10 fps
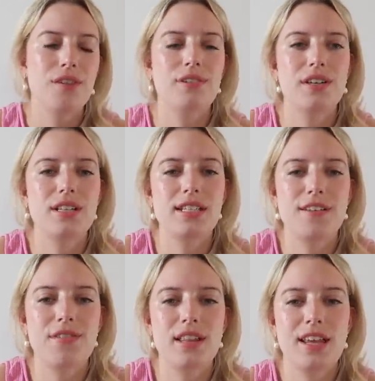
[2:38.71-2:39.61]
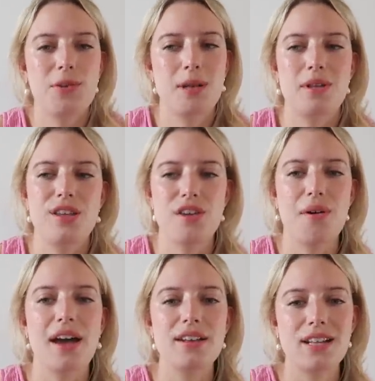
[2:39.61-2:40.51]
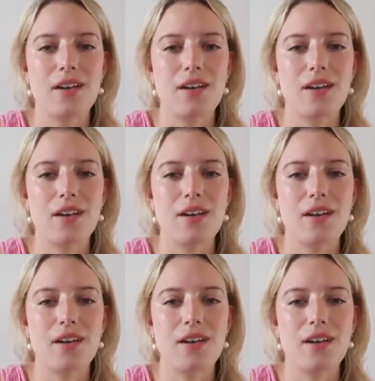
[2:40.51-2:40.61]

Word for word: Versus I feel like when I'm in the U S,